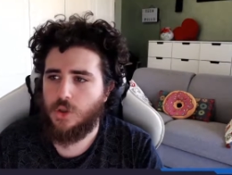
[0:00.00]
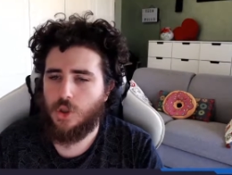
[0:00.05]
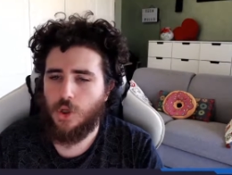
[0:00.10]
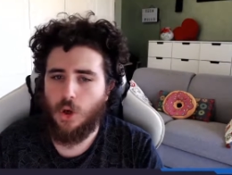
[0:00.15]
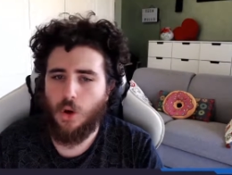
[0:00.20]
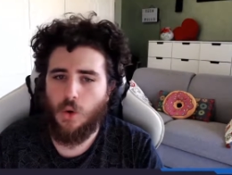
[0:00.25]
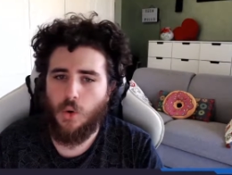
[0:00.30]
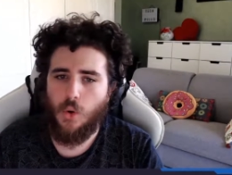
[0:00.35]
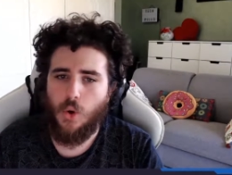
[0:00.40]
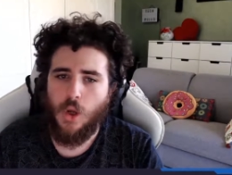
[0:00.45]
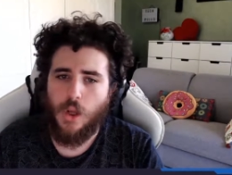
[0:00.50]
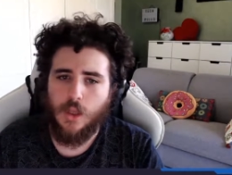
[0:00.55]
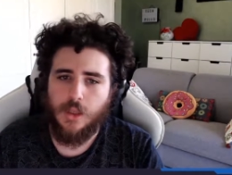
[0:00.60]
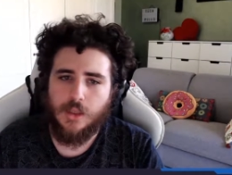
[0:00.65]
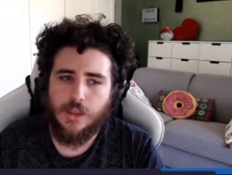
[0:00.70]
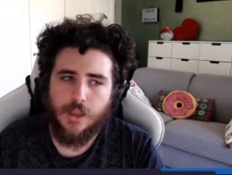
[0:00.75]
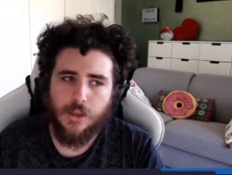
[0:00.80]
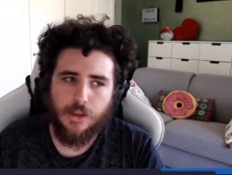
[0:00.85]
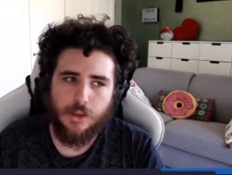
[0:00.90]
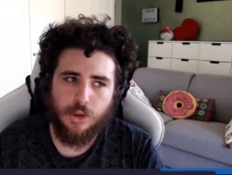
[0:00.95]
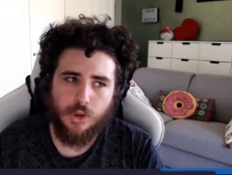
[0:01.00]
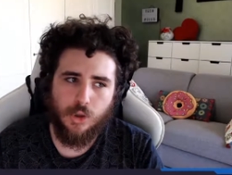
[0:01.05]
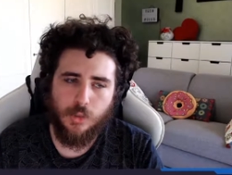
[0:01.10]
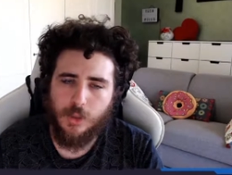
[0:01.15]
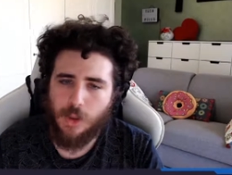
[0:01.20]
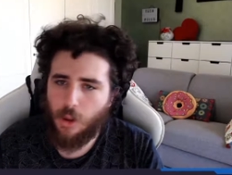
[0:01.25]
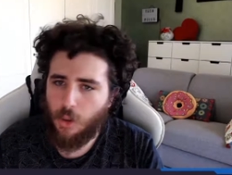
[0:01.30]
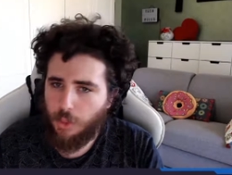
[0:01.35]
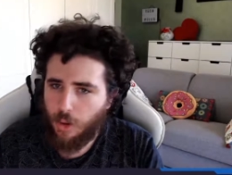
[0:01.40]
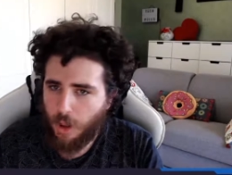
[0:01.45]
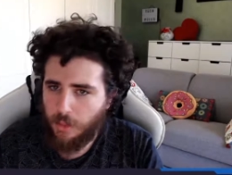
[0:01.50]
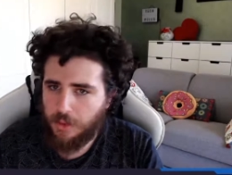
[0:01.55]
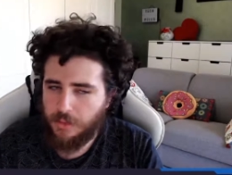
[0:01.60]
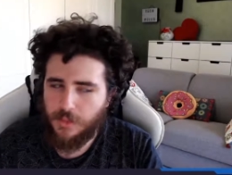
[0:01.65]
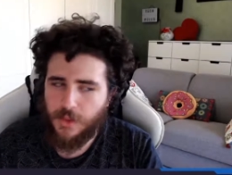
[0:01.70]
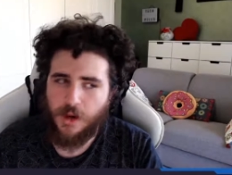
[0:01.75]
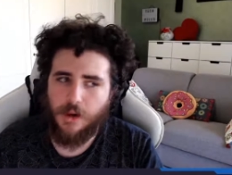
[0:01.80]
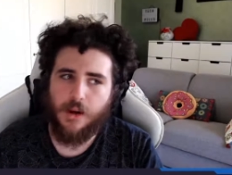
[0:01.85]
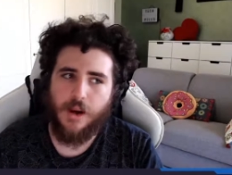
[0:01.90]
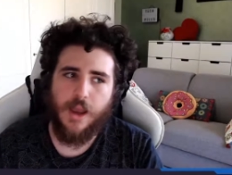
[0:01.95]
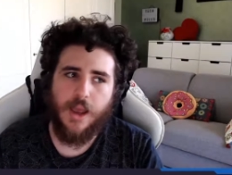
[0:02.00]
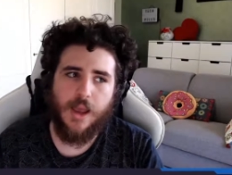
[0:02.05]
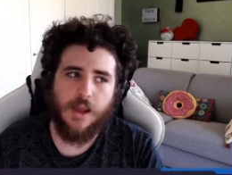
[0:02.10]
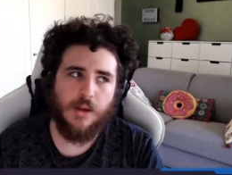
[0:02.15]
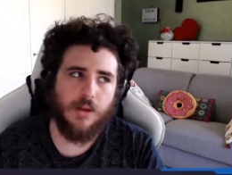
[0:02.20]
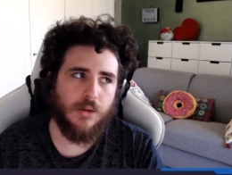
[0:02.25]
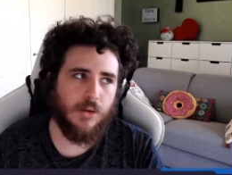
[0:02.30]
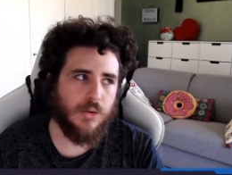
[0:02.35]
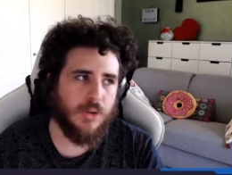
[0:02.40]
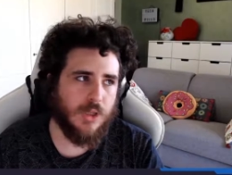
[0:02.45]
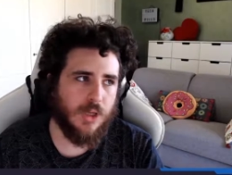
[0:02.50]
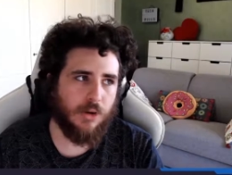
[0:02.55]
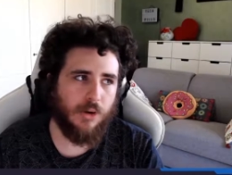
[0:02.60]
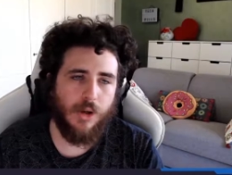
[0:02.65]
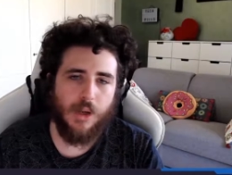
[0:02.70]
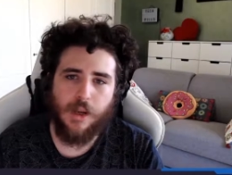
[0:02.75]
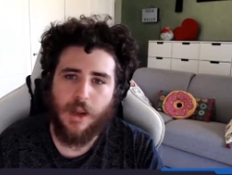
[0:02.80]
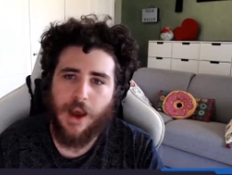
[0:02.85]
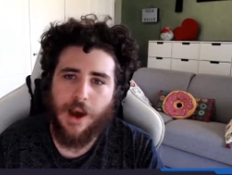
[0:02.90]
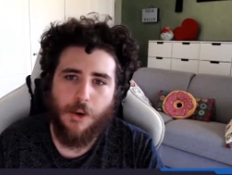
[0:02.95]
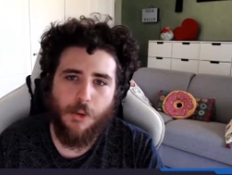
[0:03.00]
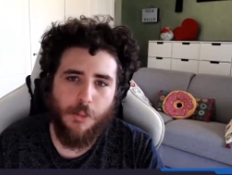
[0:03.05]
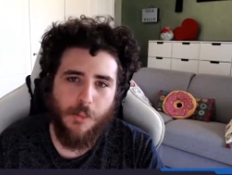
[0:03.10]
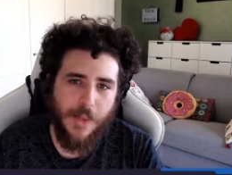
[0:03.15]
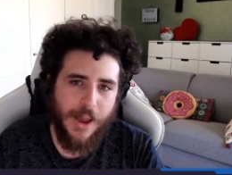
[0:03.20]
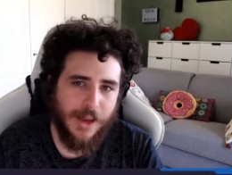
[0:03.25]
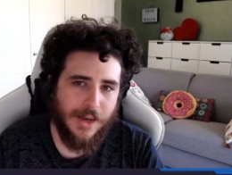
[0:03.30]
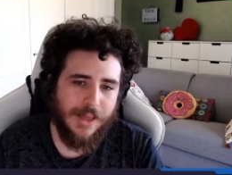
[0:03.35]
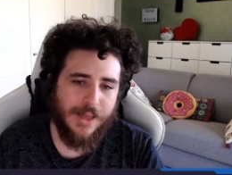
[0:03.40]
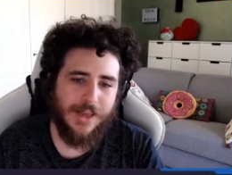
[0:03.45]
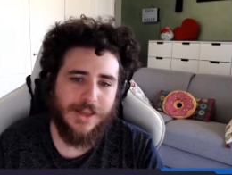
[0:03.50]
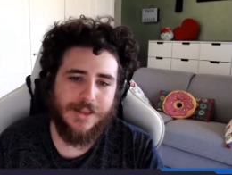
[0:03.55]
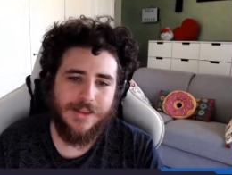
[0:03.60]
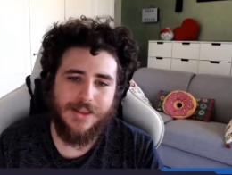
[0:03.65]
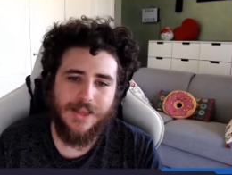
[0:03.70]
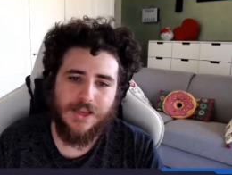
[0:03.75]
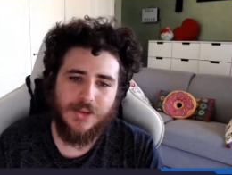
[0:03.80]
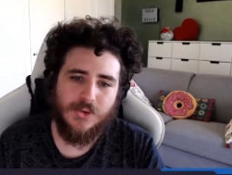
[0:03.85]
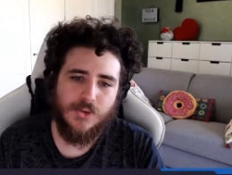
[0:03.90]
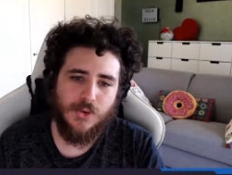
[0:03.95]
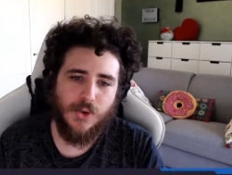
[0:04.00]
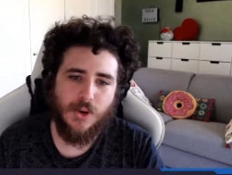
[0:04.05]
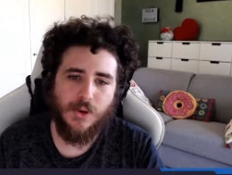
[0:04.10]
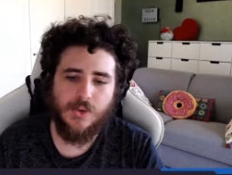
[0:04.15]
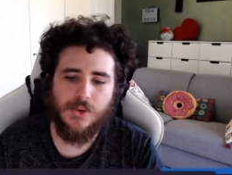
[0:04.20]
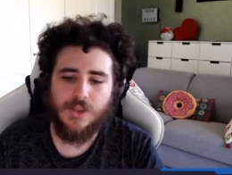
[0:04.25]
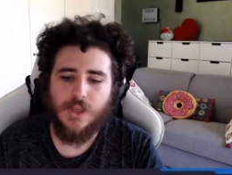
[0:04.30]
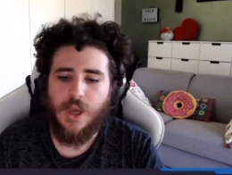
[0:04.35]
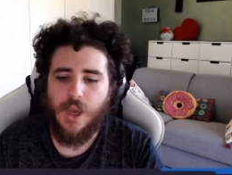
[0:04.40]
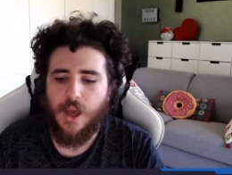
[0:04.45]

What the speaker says: So there should be no problem there. And considering how many distros